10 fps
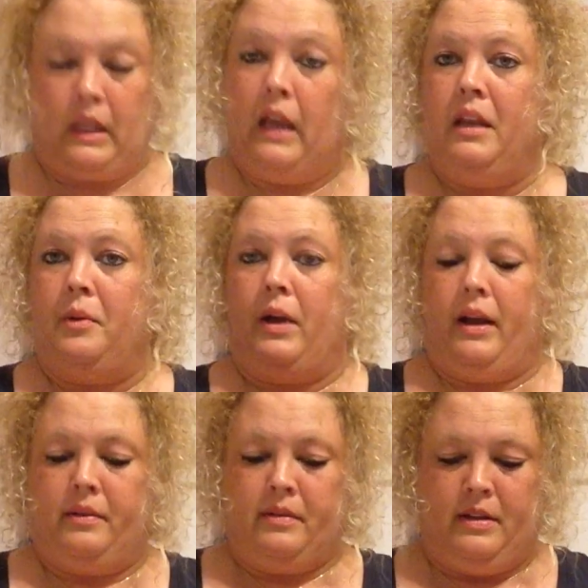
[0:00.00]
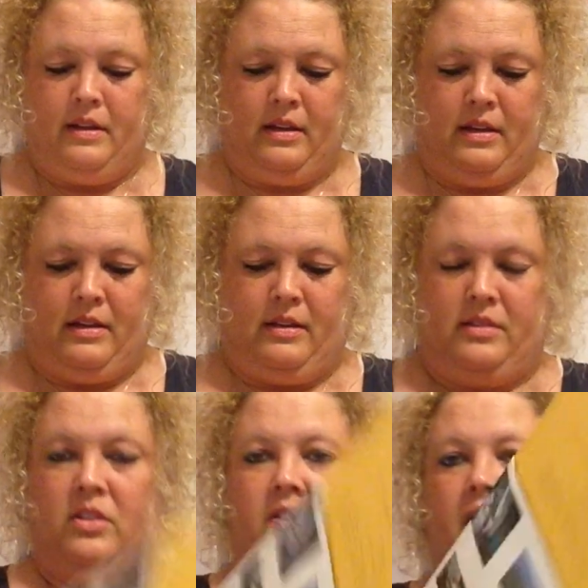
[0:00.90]
Anyway,
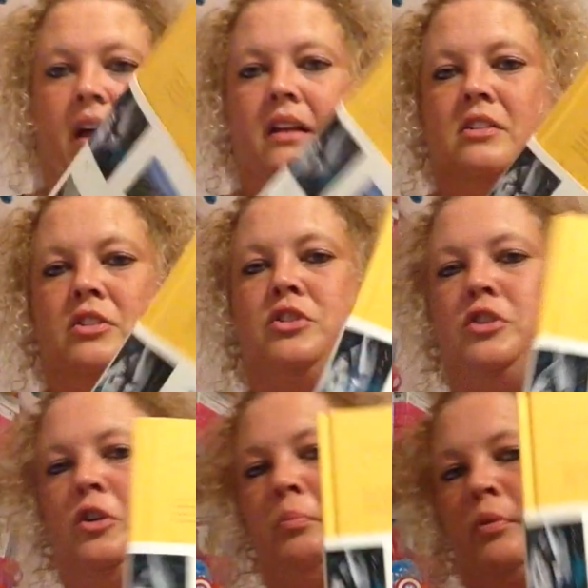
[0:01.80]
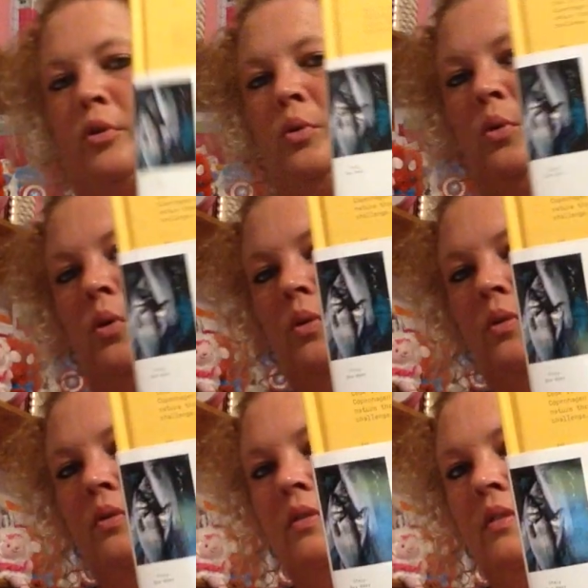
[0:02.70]
so that is super cool.
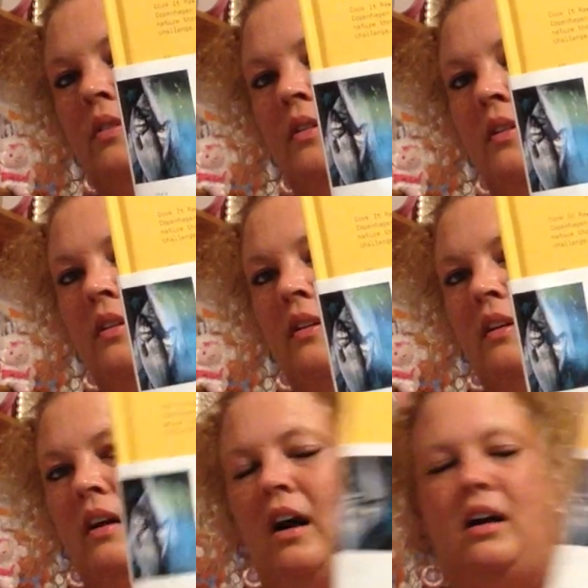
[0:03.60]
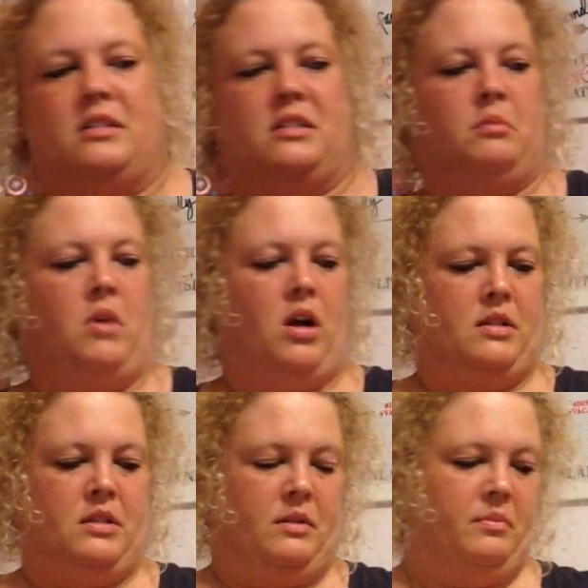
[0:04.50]
Awesome,
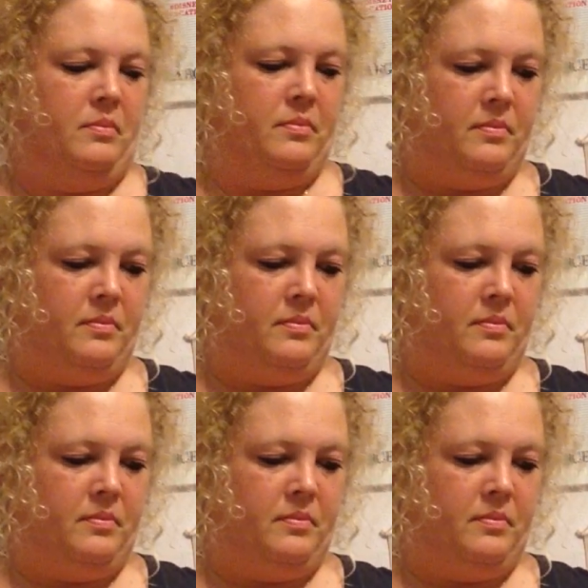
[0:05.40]
awesome.